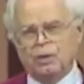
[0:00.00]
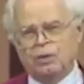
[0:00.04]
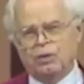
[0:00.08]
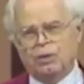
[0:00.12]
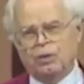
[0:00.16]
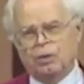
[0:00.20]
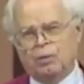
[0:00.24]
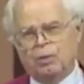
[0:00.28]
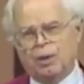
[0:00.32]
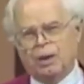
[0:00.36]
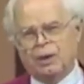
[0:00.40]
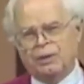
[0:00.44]

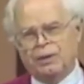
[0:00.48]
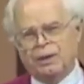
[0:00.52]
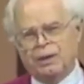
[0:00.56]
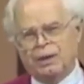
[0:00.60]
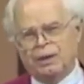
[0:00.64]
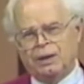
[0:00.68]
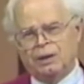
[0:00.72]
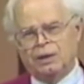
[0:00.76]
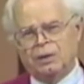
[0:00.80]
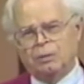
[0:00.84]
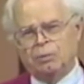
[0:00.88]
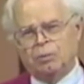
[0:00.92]
throughout
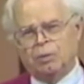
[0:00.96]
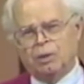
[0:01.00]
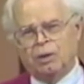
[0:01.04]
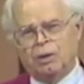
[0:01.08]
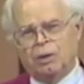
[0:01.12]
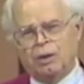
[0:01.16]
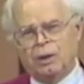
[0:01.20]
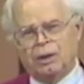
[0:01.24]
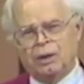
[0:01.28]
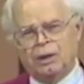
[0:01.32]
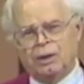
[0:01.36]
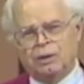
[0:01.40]
England
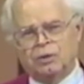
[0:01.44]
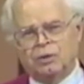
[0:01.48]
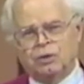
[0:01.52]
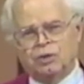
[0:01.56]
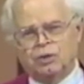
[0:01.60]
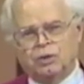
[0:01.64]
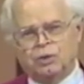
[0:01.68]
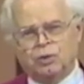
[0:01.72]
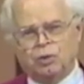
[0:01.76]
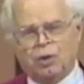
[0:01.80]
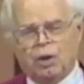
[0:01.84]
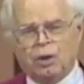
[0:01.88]
were in
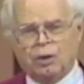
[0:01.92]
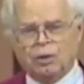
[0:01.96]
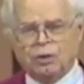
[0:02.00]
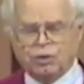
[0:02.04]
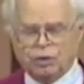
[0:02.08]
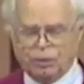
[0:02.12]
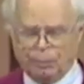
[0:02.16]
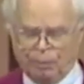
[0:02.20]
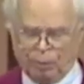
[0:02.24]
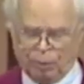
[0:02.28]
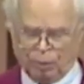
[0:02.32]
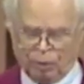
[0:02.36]
strong
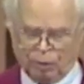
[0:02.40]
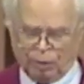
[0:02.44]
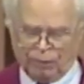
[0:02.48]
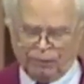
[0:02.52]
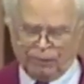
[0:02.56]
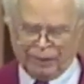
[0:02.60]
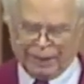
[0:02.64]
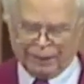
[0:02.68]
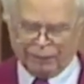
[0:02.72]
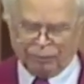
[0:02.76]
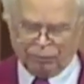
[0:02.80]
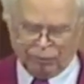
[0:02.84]
support
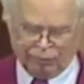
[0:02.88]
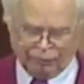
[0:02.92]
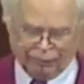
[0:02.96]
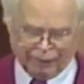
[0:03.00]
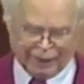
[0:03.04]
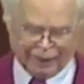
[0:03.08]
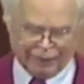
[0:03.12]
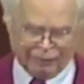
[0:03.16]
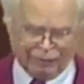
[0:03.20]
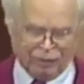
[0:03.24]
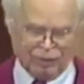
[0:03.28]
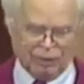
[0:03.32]
of that
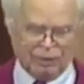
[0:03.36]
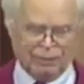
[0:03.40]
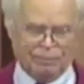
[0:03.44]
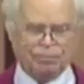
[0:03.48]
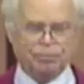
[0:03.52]
revival.